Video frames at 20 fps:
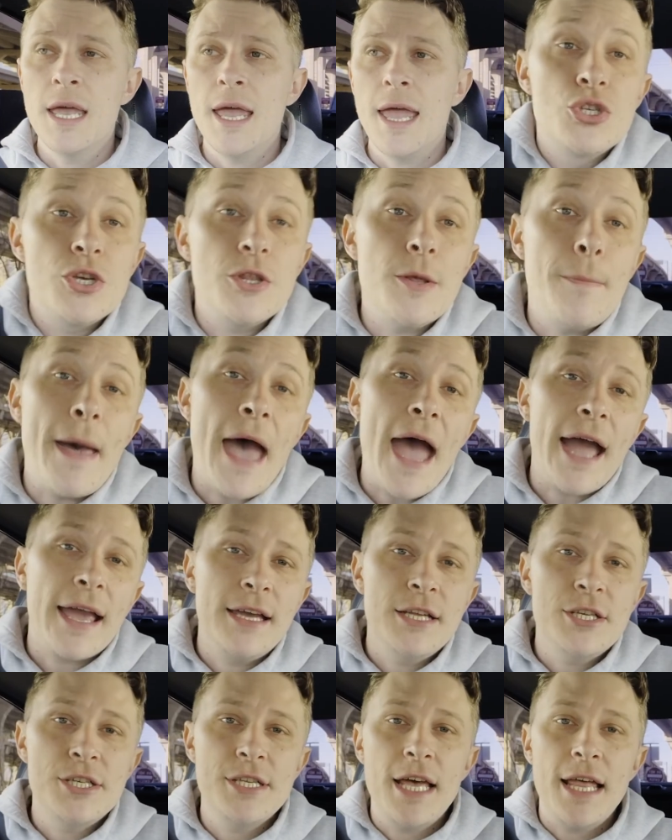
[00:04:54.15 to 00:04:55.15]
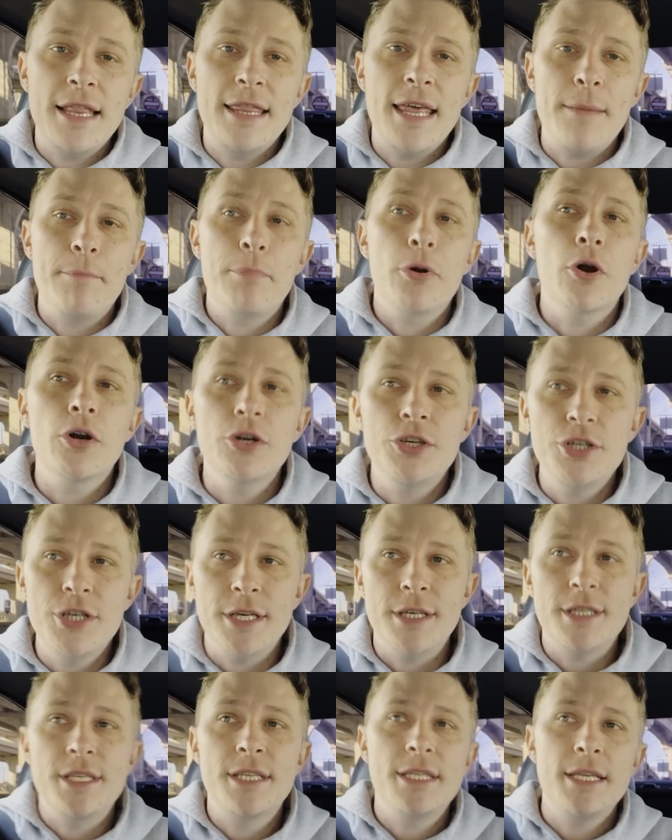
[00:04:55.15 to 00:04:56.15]
So the package that they
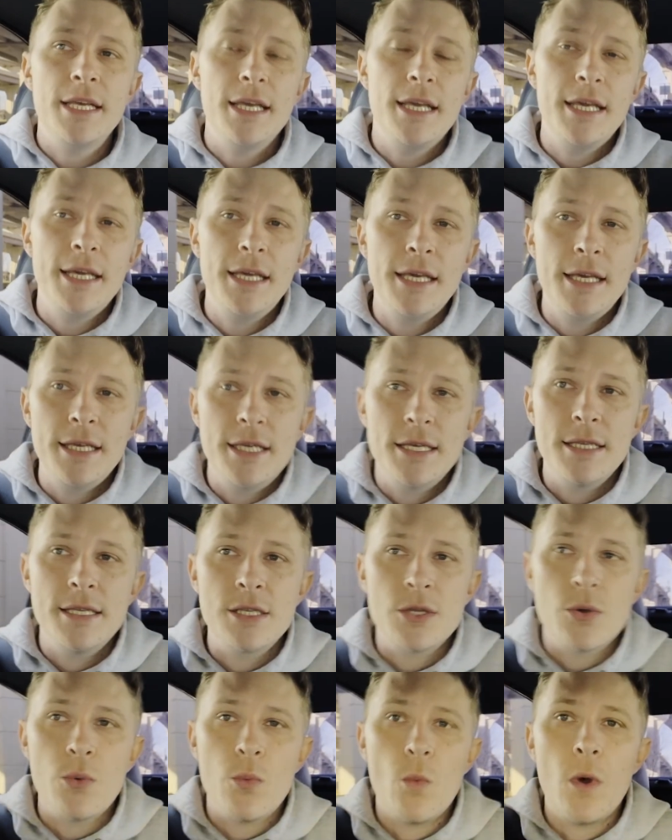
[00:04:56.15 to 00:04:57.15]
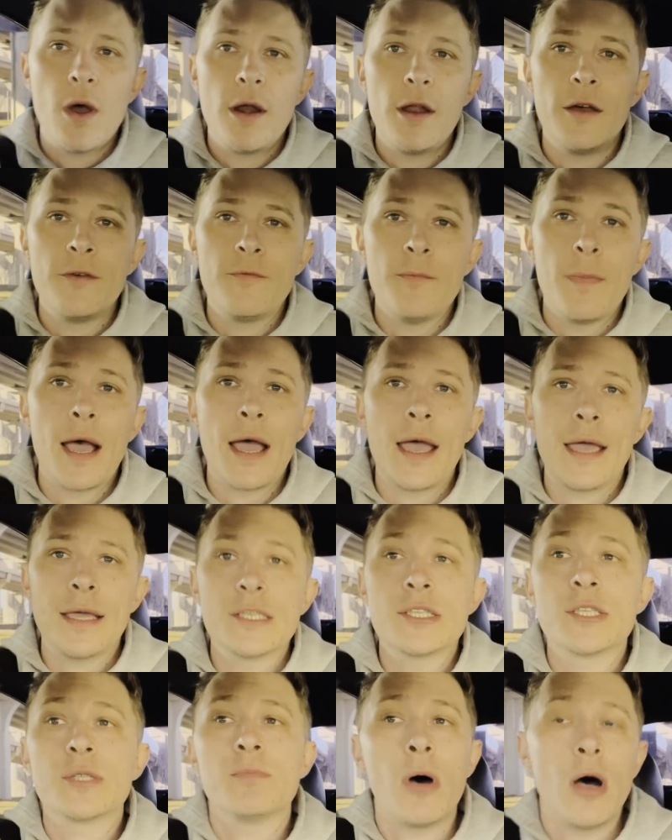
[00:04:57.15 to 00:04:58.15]
purchased is one of my
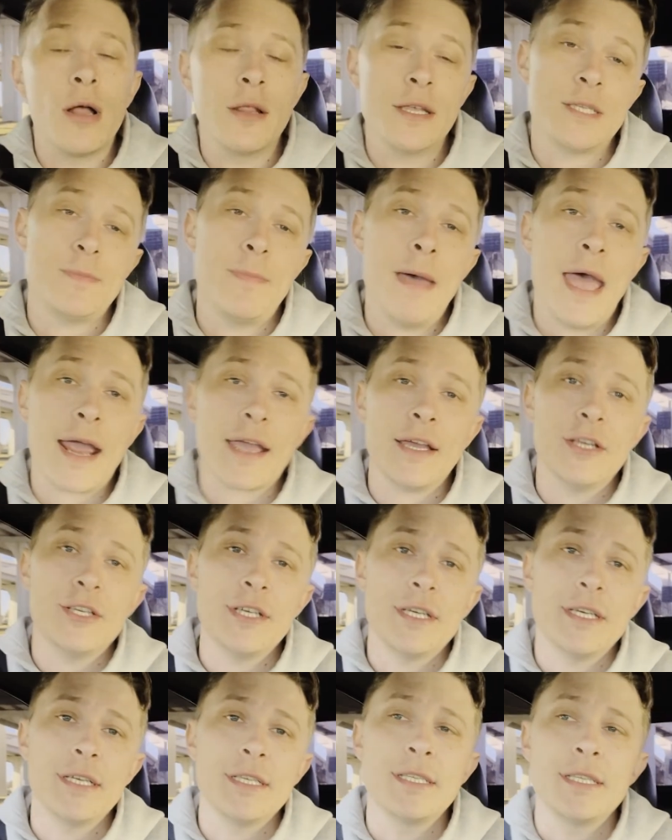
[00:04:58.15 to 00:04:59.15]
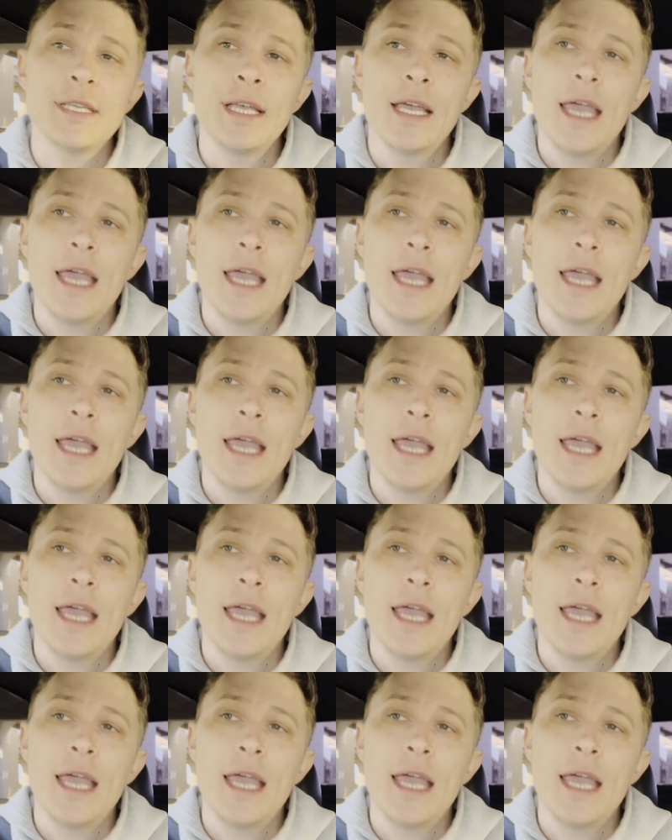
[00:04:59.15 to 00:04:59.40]
smallest packages,